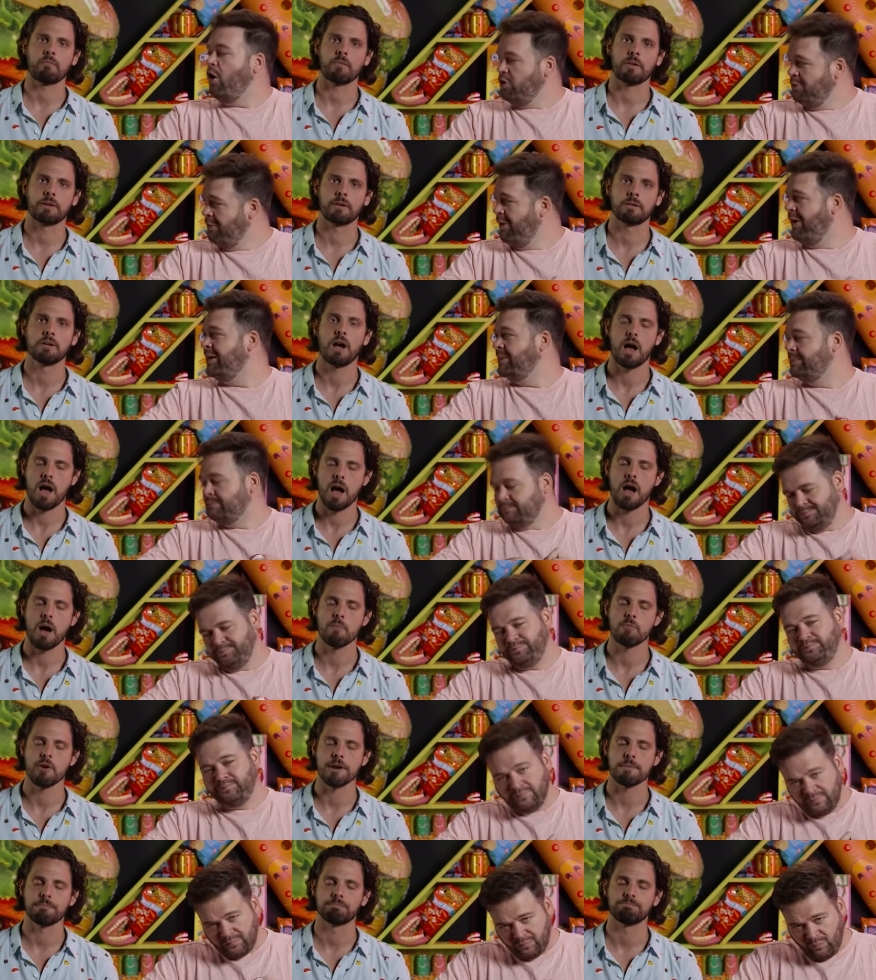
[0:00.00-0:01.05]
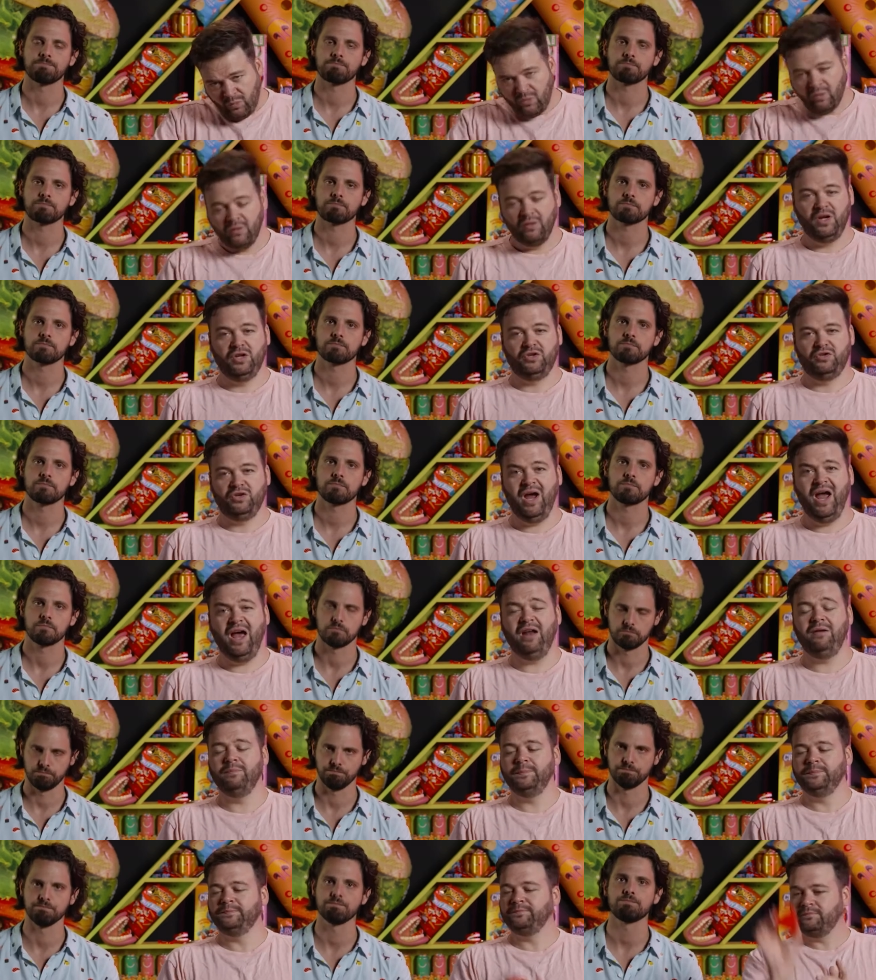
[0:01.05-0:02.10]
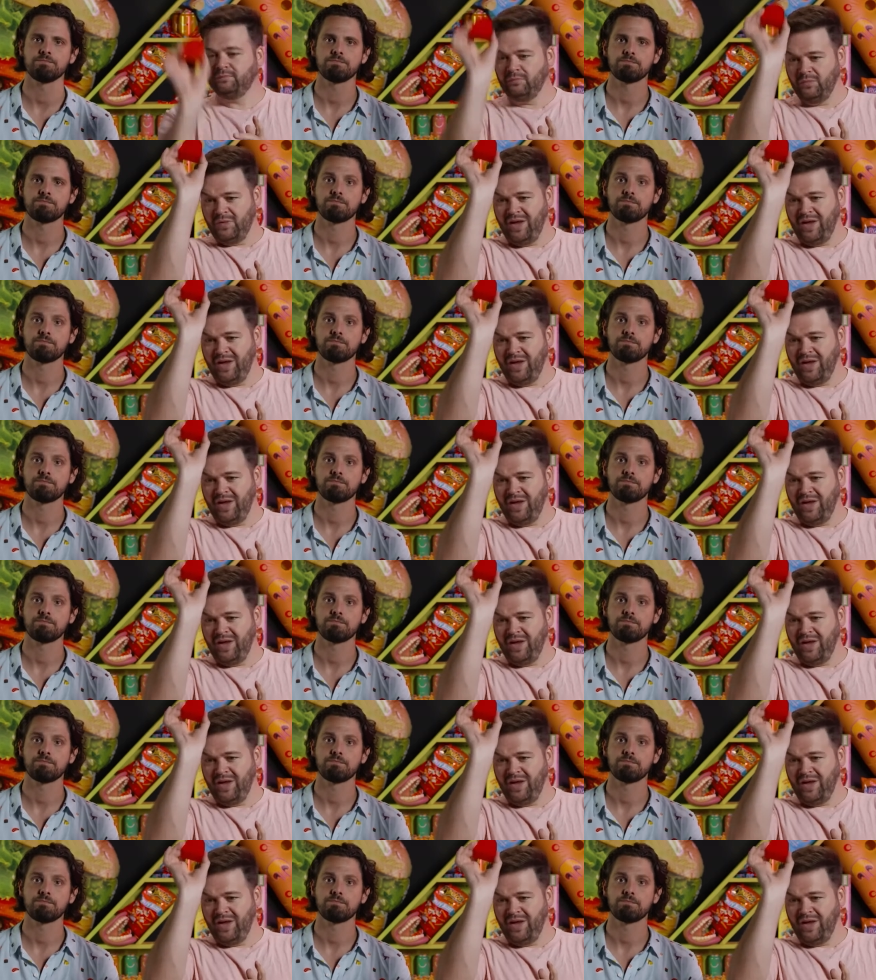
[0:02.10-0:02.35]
Speaker 1: your mark. I'm ready. Get set. Mm -hmm.